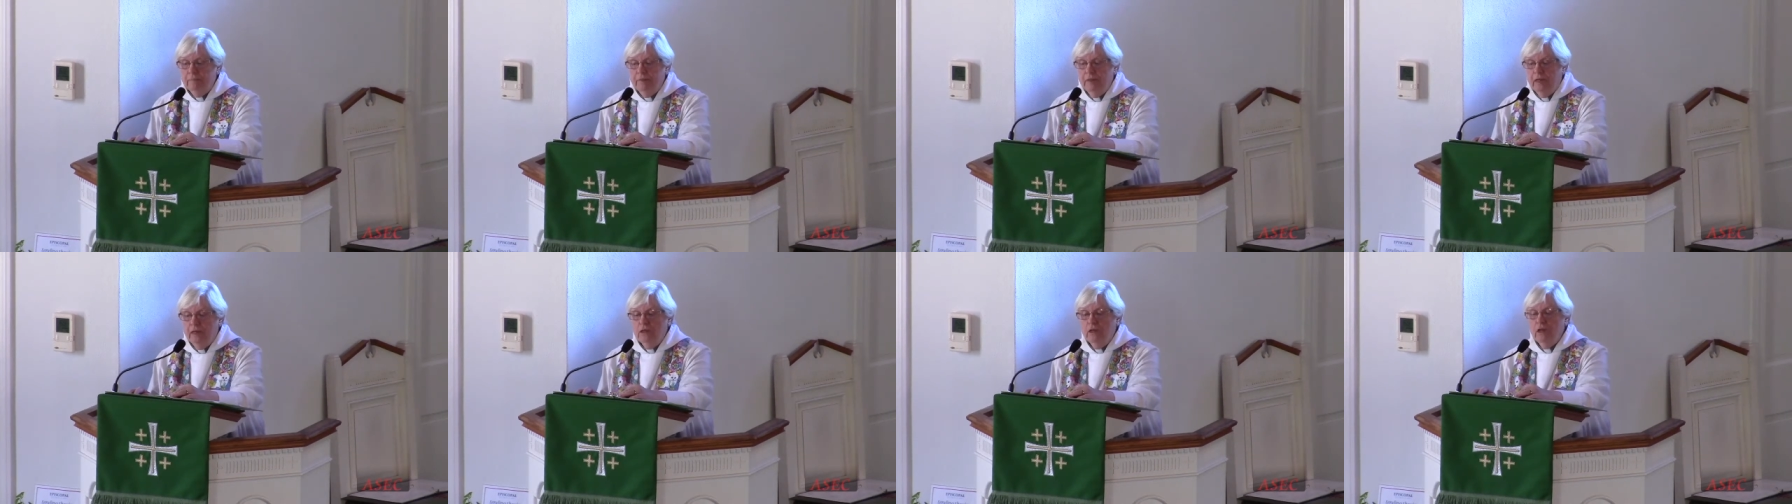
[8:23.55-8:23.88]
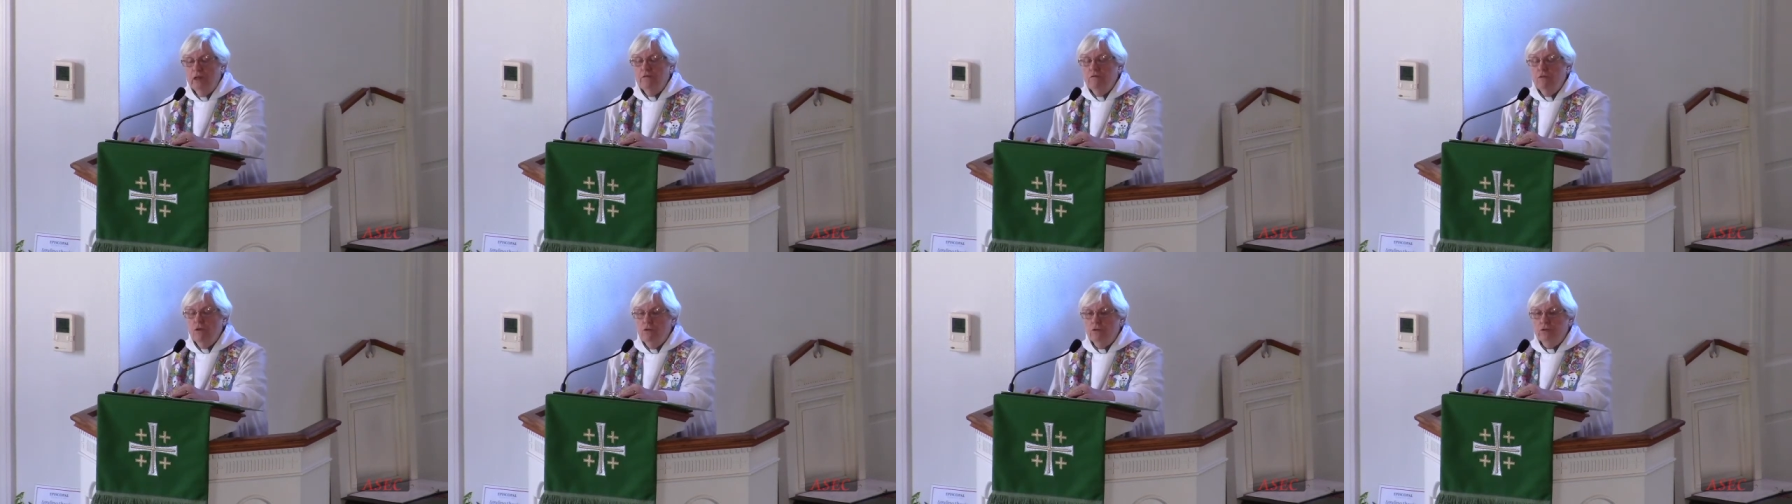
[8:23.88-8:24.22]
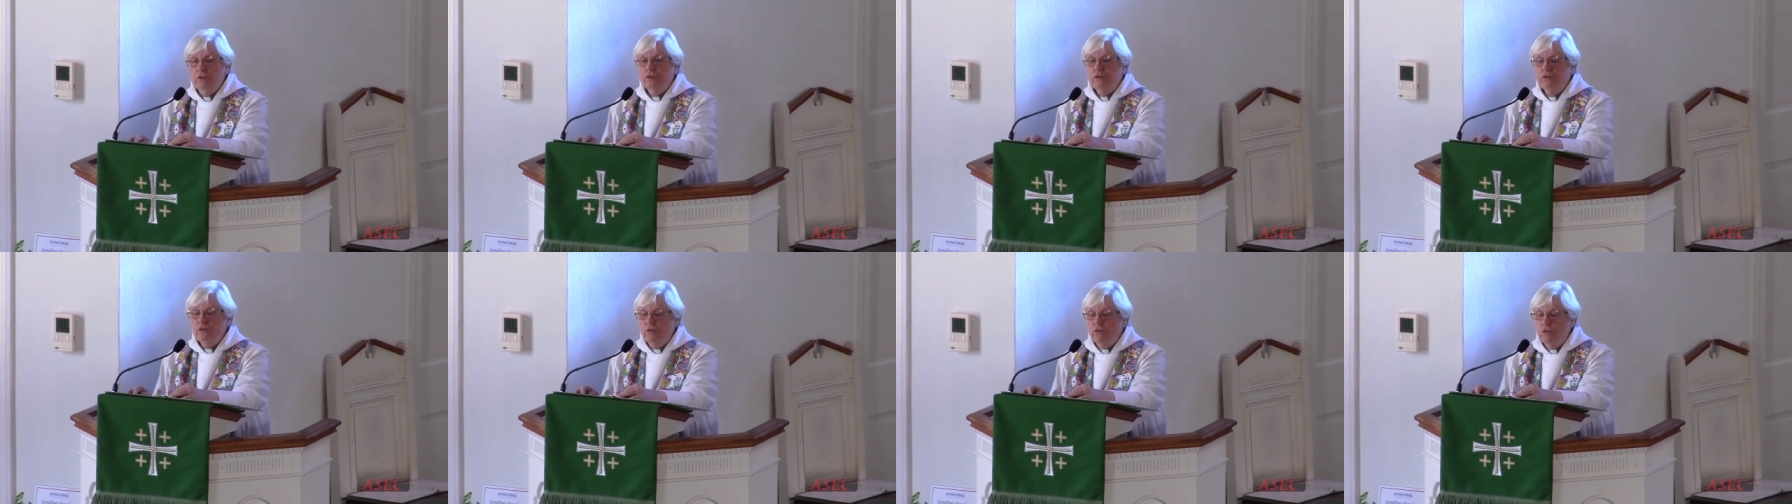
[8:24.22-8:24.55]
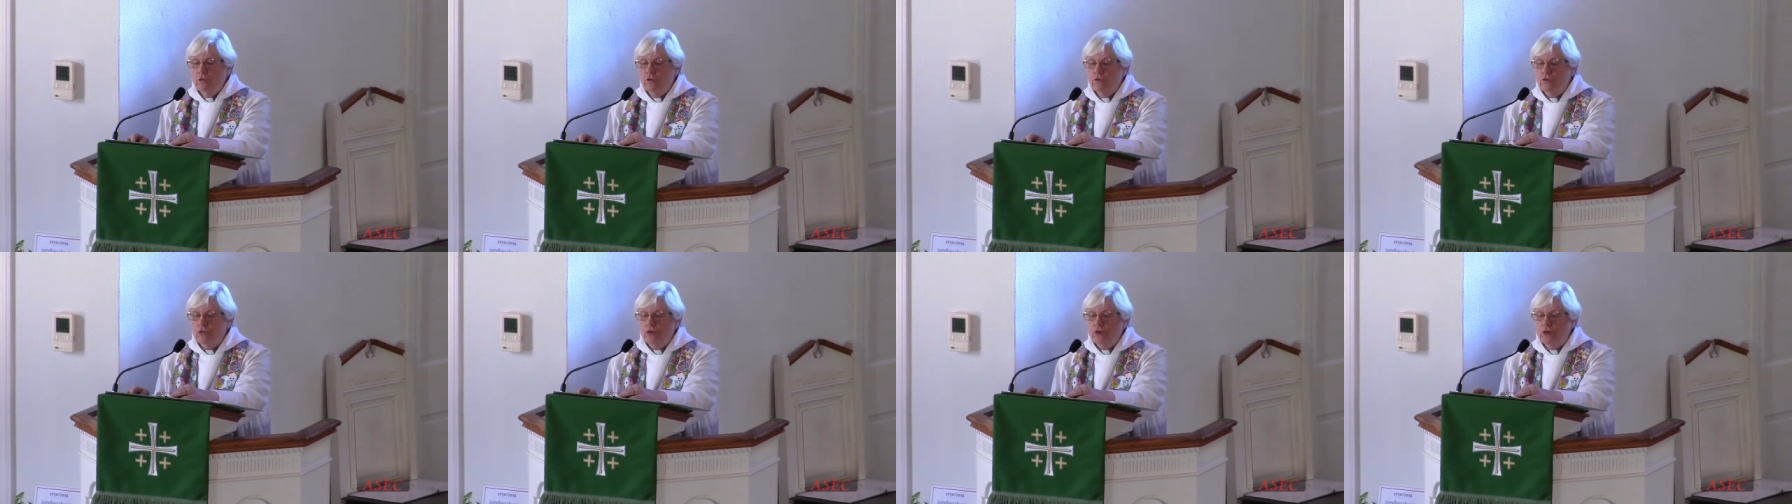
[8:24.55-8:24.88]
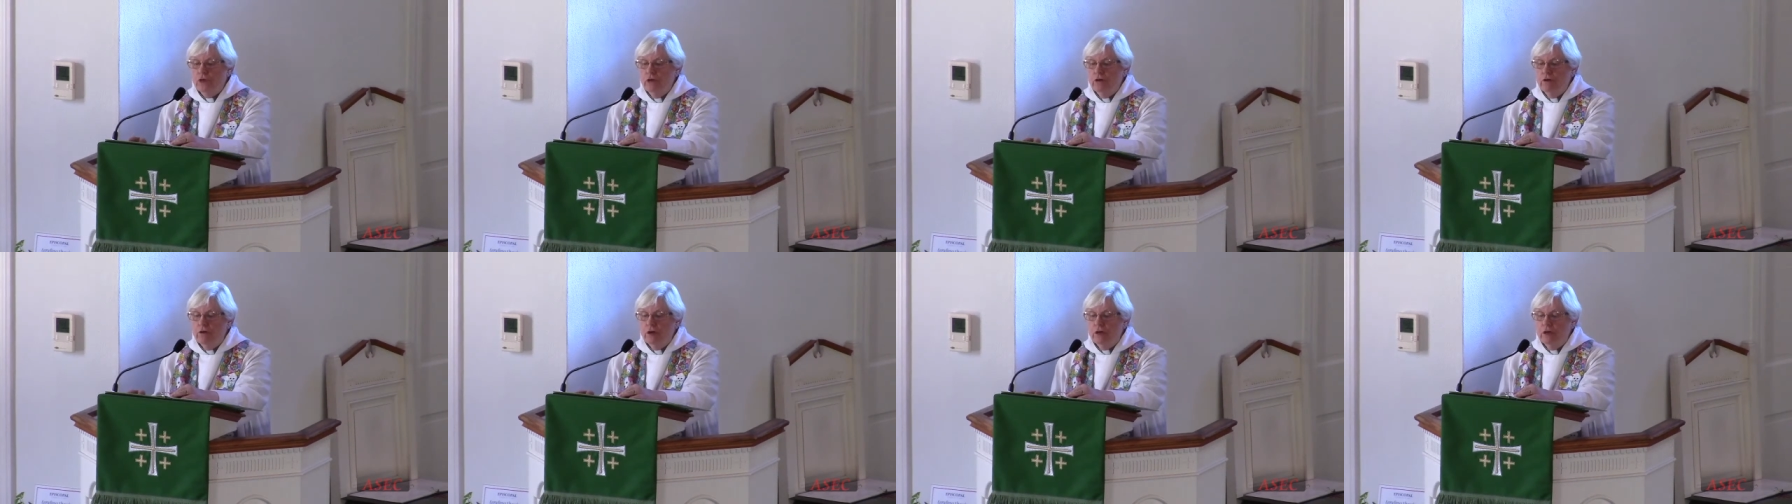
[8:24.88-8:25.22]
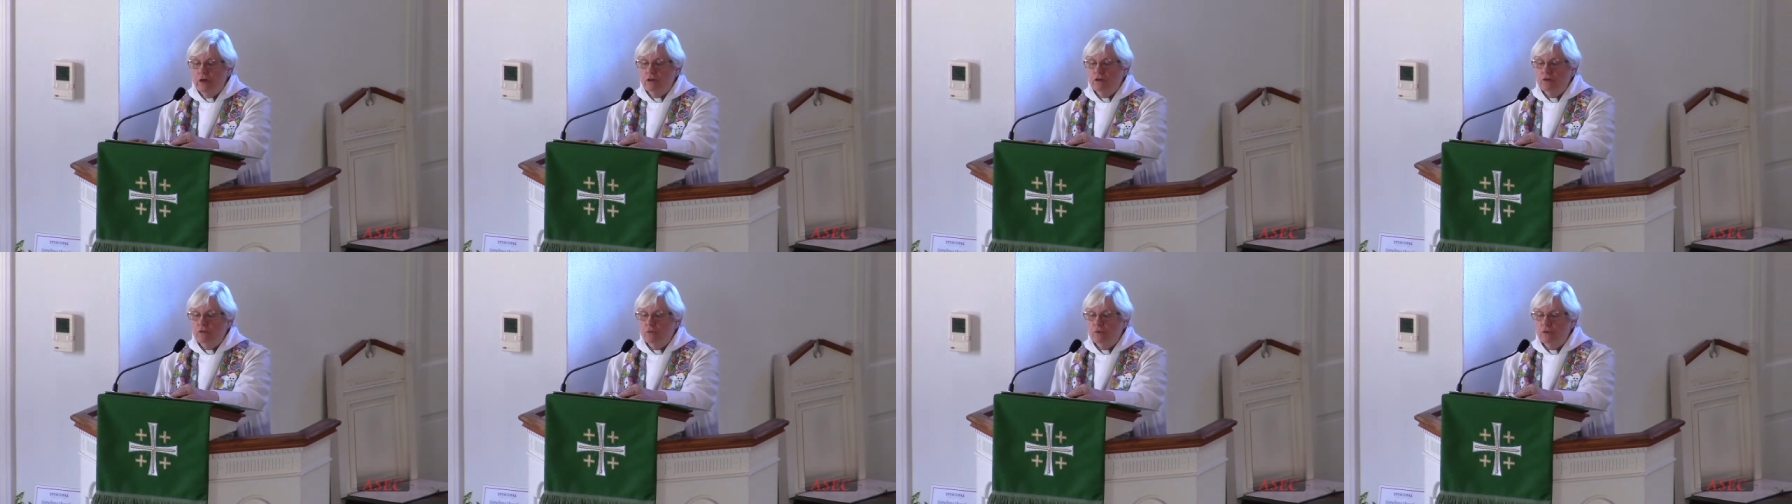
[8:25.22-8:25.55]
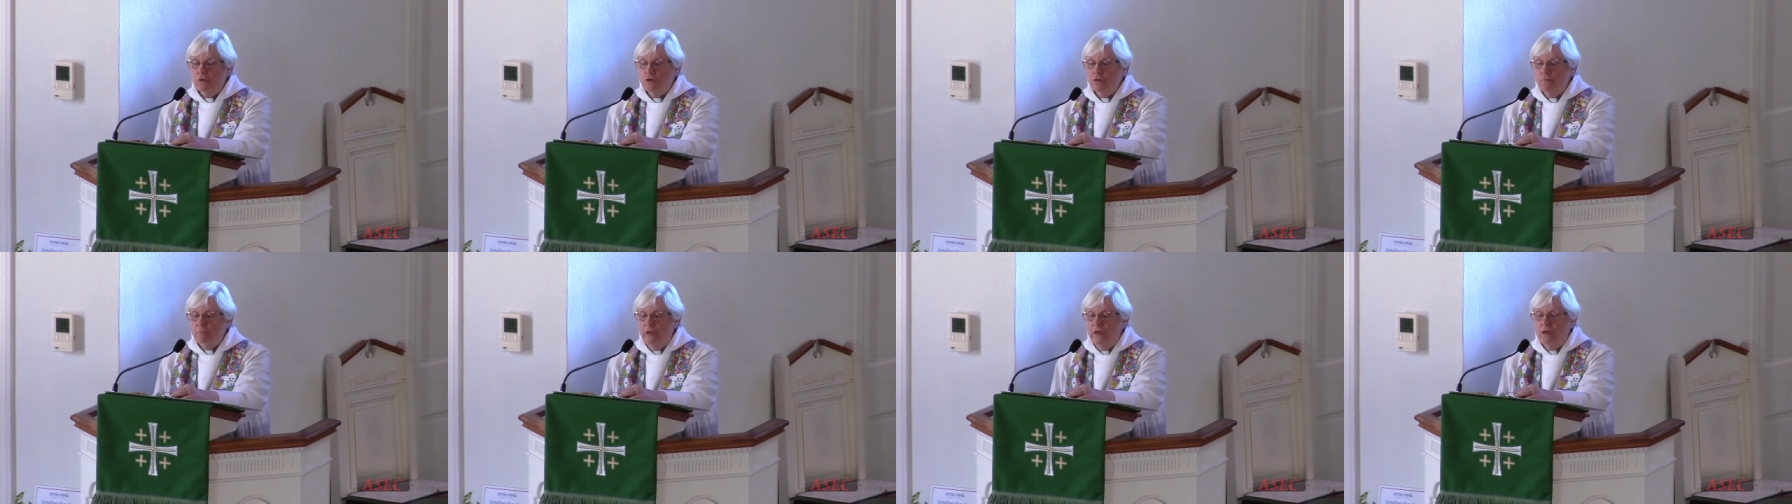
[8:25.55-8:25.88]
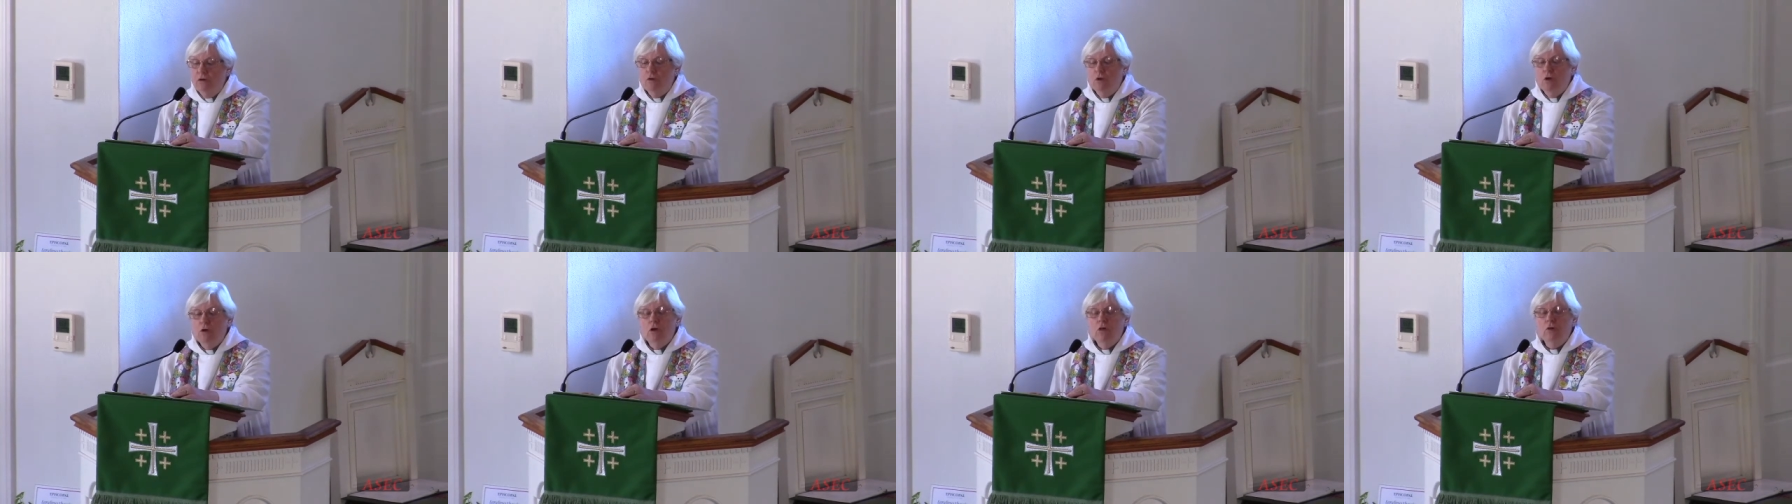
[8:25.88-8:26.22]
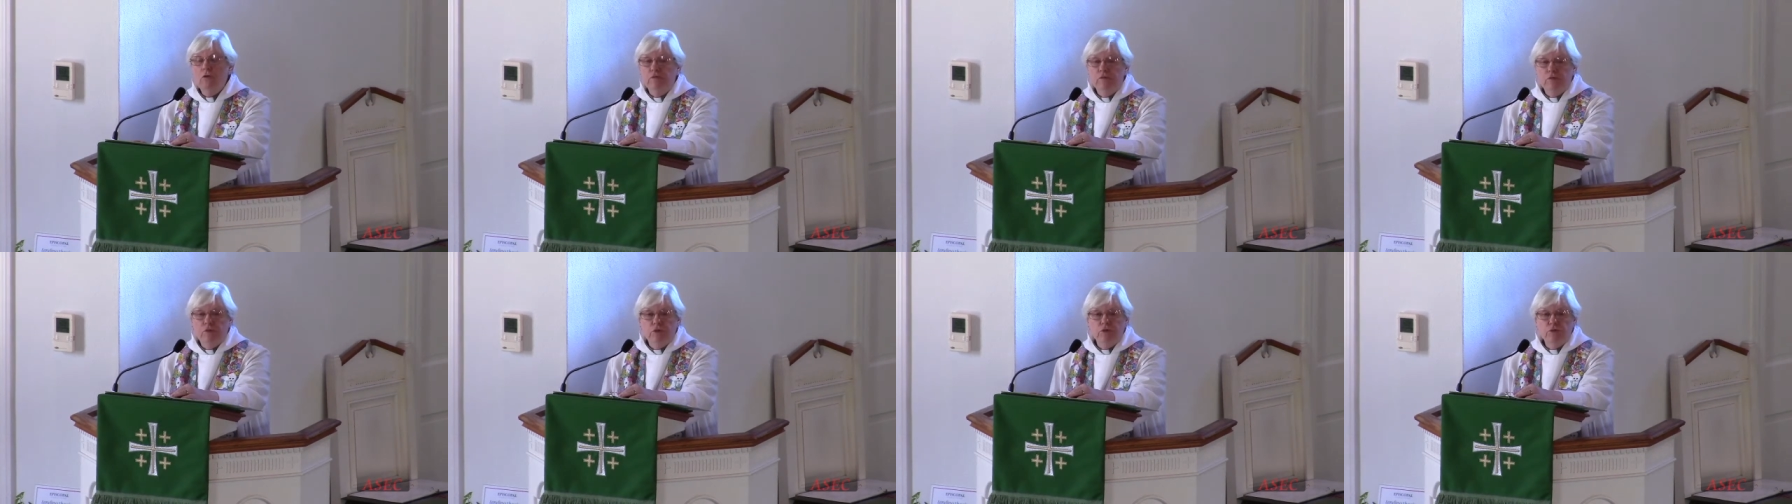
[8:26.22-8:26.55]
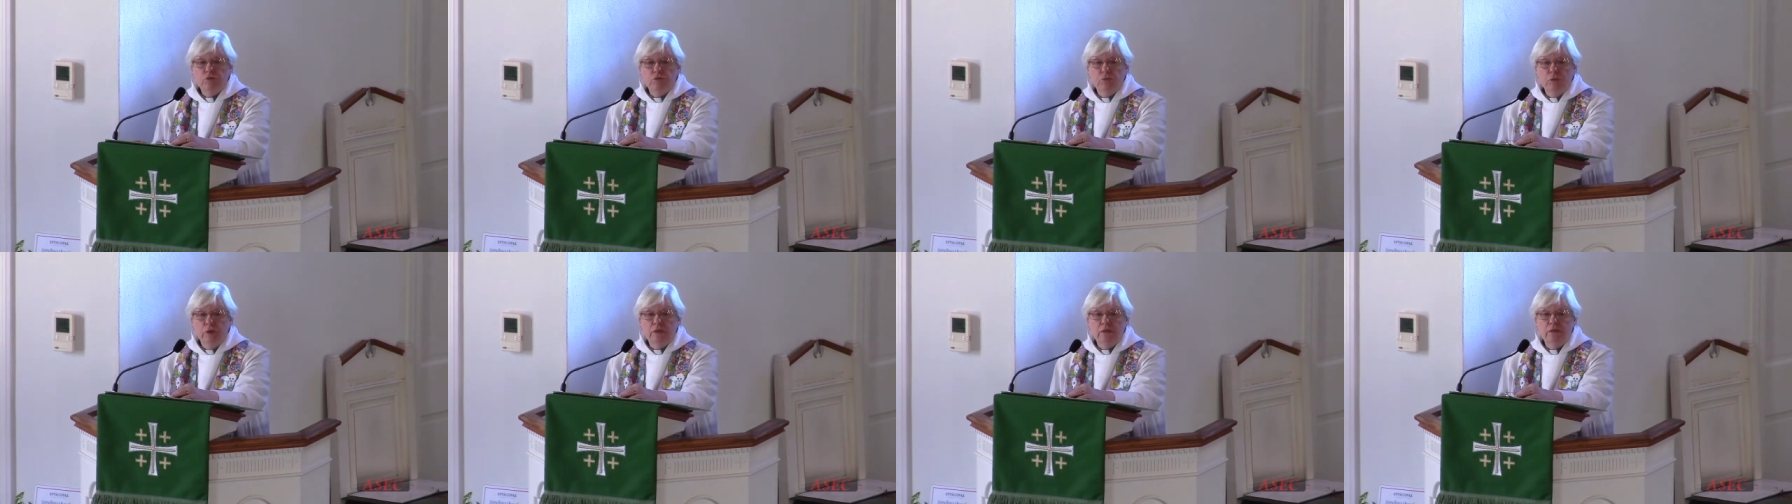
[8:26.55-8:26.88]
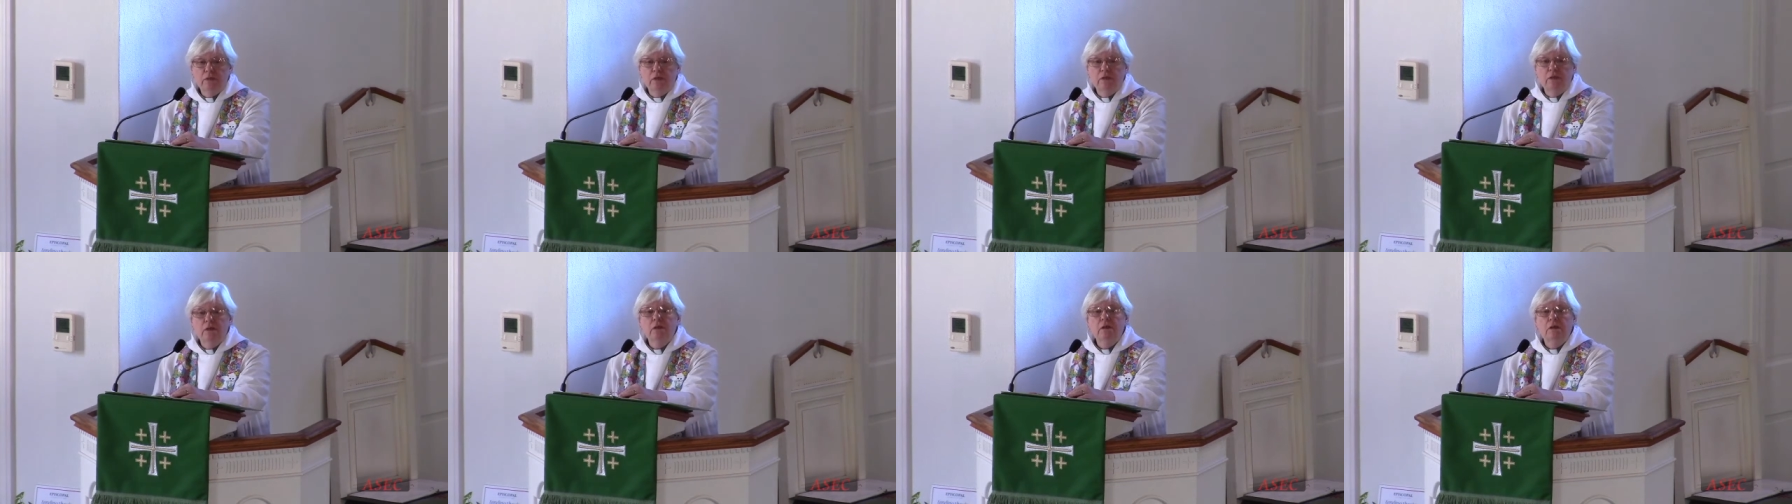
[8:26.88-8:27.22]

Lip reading: and give only to those charities which meet all of their 20